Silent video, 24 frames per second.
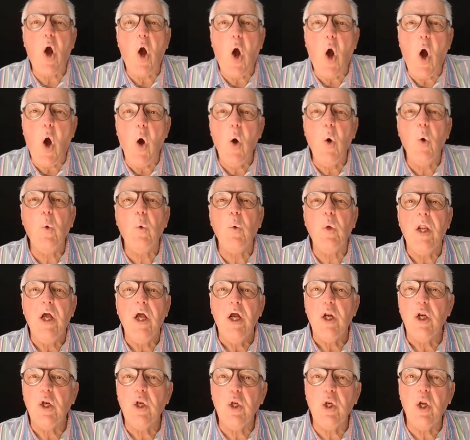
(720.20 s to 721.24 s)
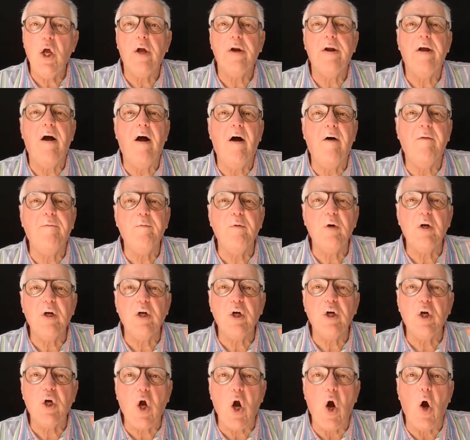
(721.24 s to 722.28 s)
whole lot of
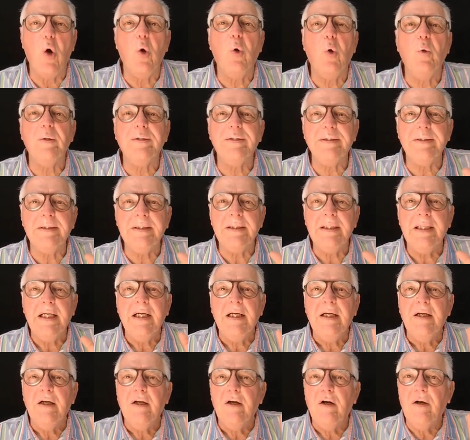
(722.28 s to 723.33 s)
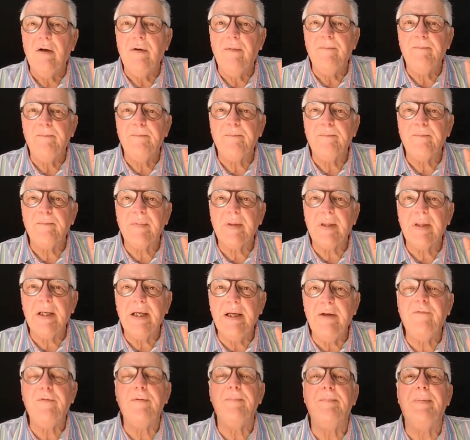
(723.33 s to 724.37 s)
golden
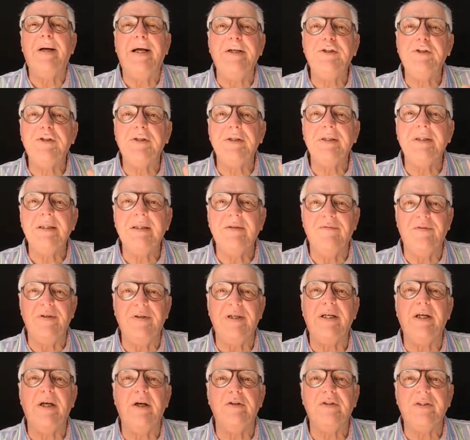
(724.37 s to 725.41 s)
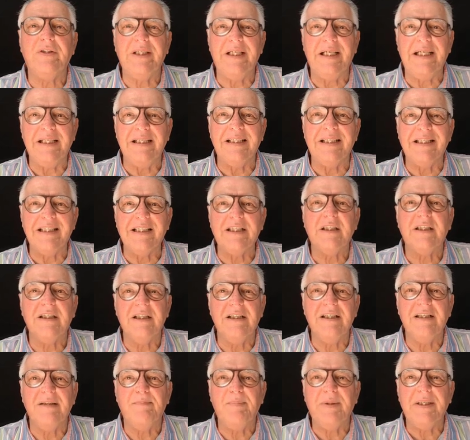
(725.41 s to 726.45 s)
information videos in this
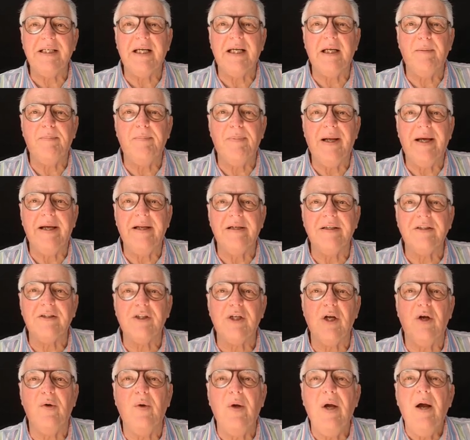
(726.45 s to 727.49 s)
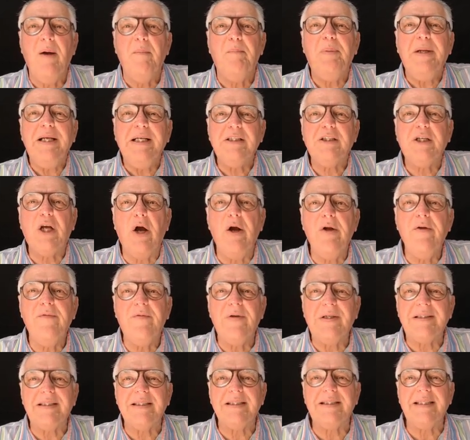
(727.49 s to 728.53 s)
particular playlist. So please go and
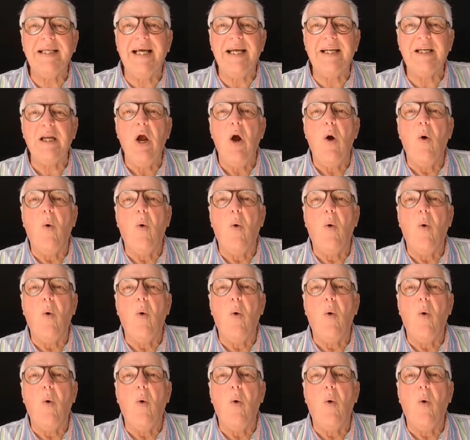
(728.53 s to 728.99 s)
visit that.